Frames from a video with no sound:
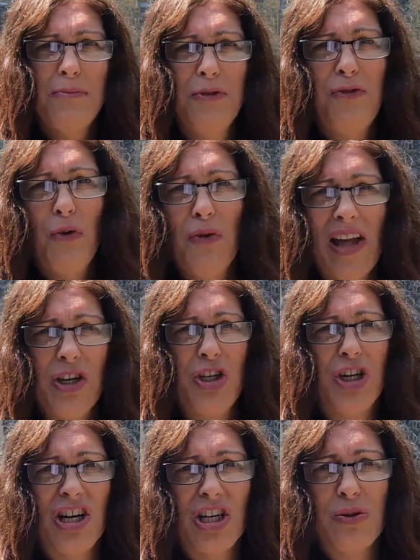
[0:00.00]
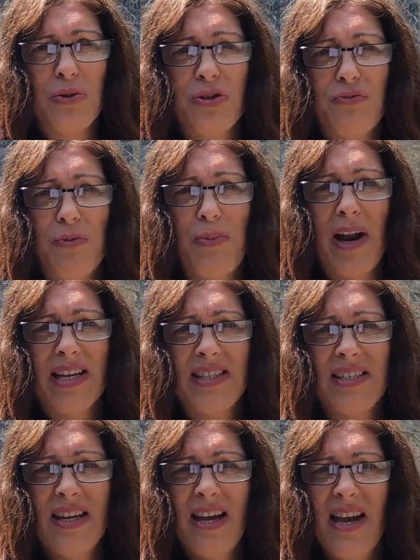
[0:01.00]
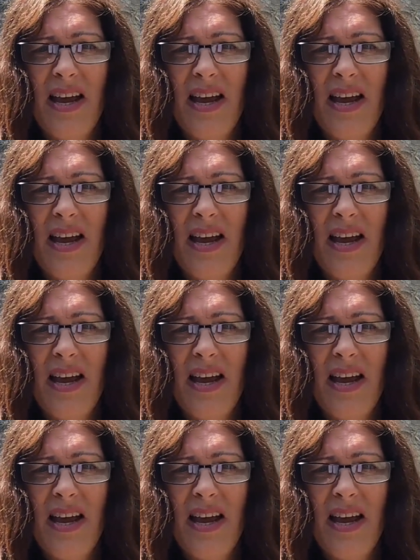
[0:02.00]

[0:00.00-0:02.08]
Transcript: before that church was replaced